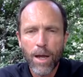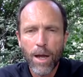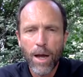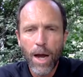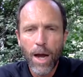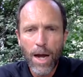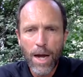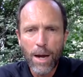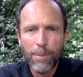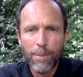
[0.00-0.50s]

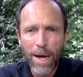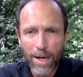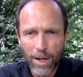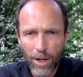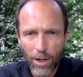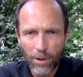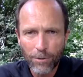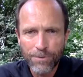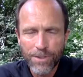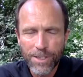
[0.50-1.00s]
I am Matt
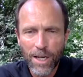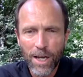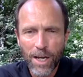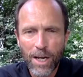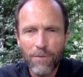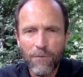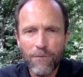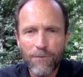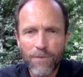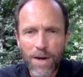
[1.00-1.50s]

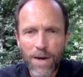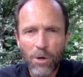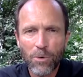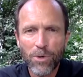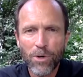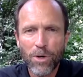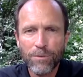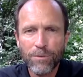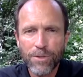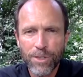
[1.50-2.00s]
Ellefson,
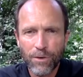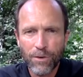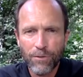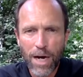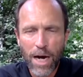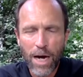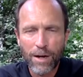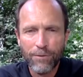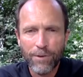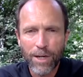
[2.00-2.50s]
founder of
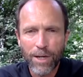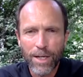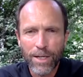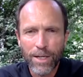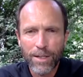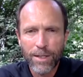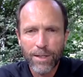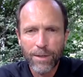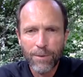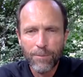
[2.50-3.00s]
Survive
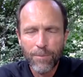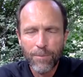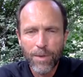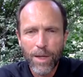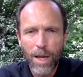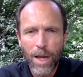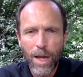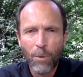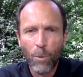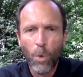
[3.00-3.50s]
It,
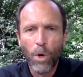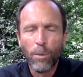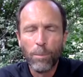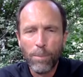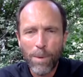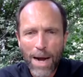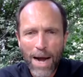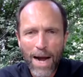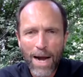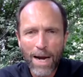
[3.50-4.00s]
and we're
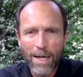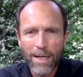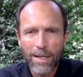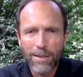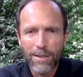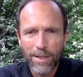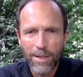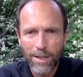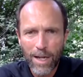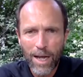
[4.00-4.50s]

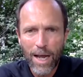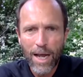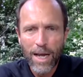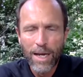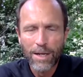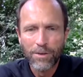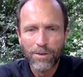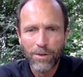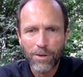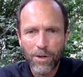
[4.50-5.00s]
back
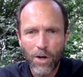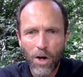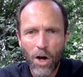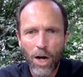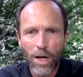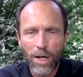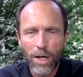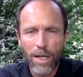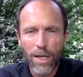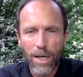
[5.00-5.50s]
today to
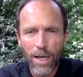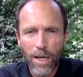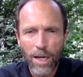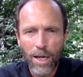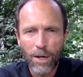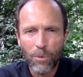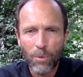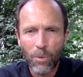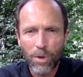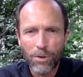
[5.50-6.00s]
talk
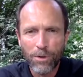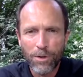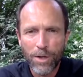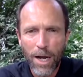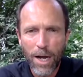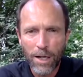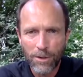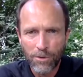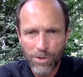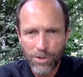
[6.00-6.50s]
again with
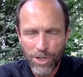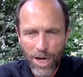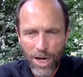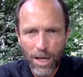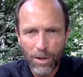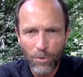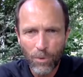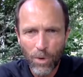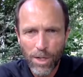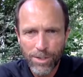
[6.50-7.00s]
Dr.
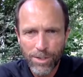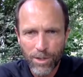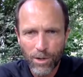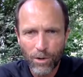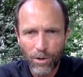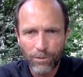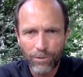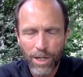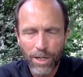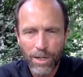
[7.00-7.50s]
Chad
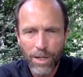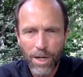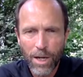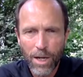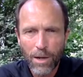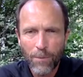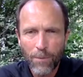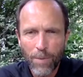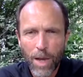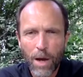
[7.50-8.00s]
Rusthoven
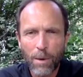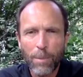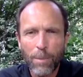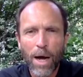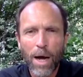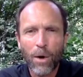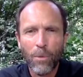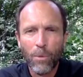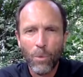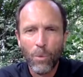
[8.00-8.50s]

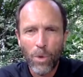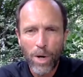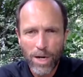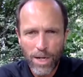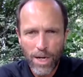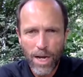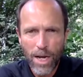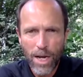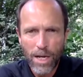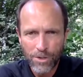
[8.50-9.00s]
about
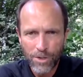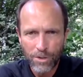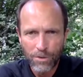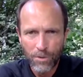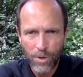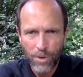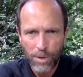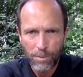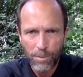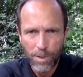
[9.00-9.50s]
radiation
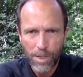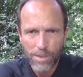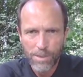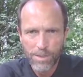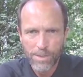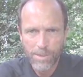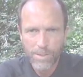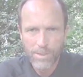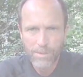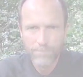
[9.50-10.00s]

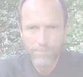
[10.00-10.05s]
treatments.